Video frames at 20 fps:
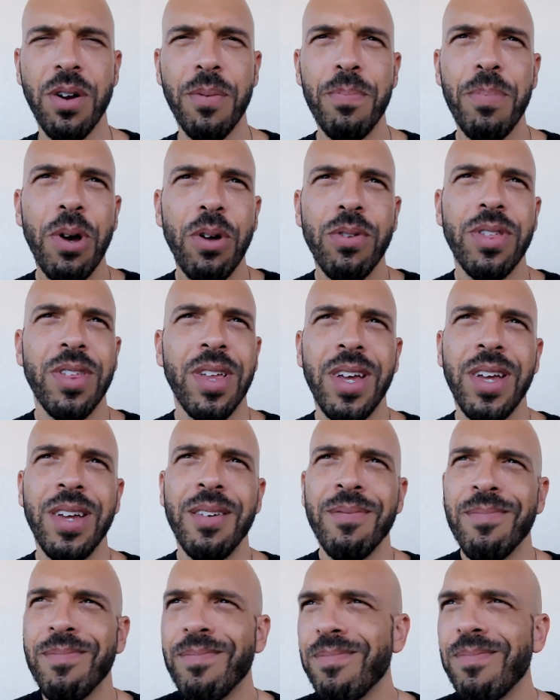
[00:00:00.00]
are both
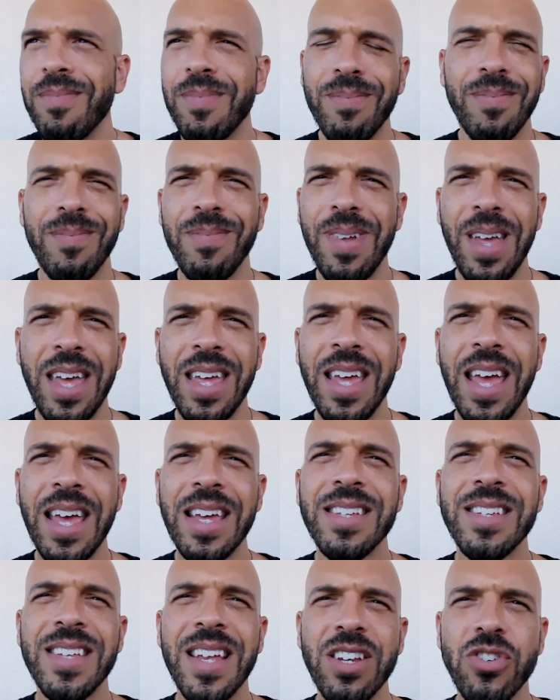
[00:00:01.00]

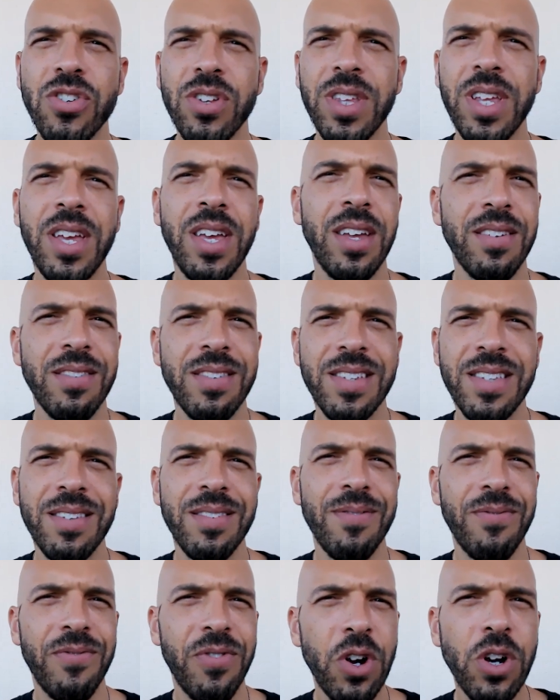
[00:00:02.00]
essentially
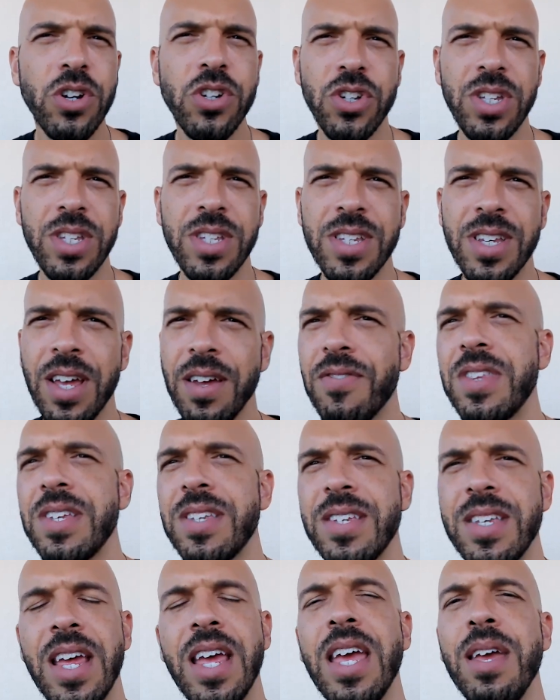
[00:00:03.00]
versions of the
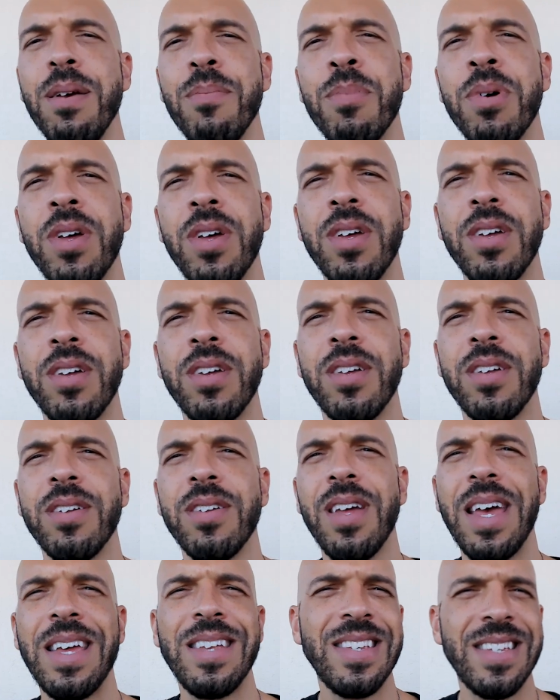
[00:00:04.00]
same
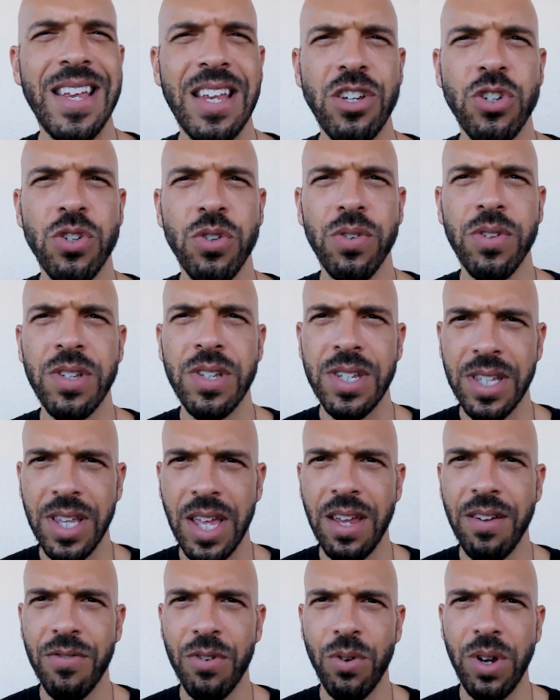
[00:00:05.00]
essential
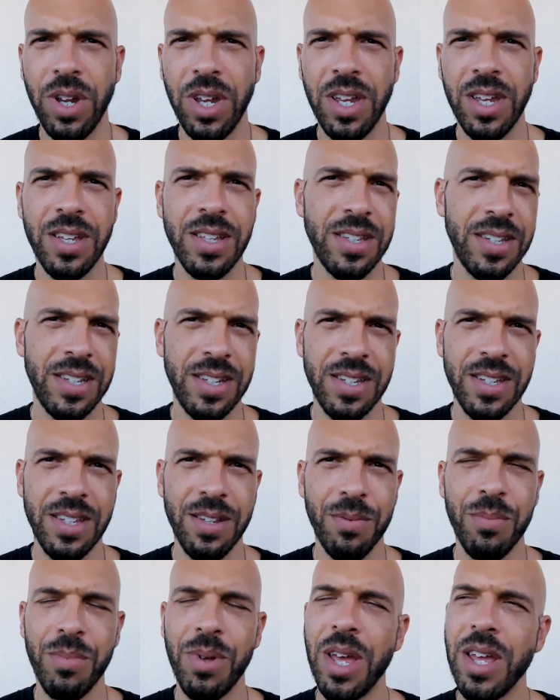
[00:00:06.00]
slavery
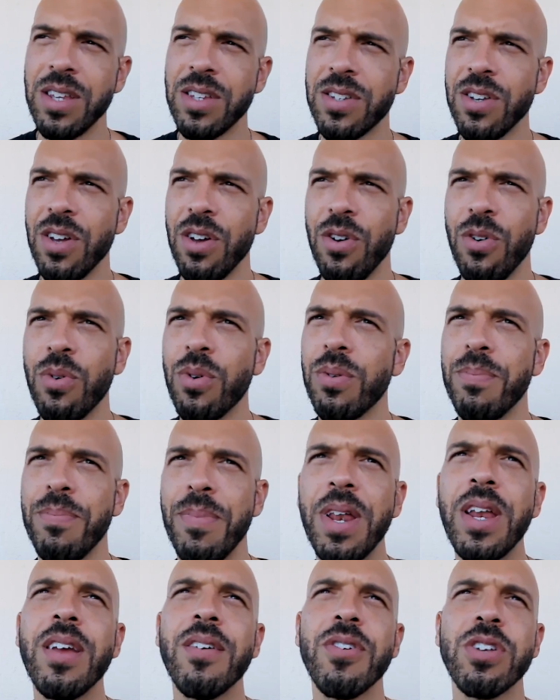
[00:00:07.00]
system. And so
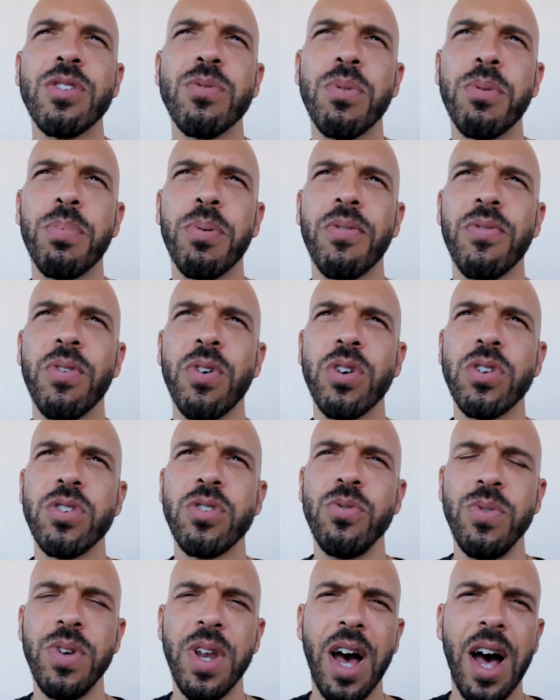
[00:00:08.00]
many of us would prefer
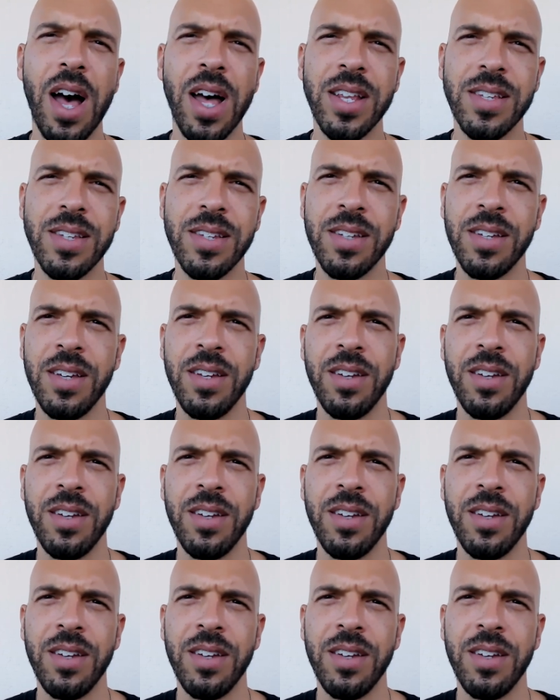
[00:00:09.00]
to not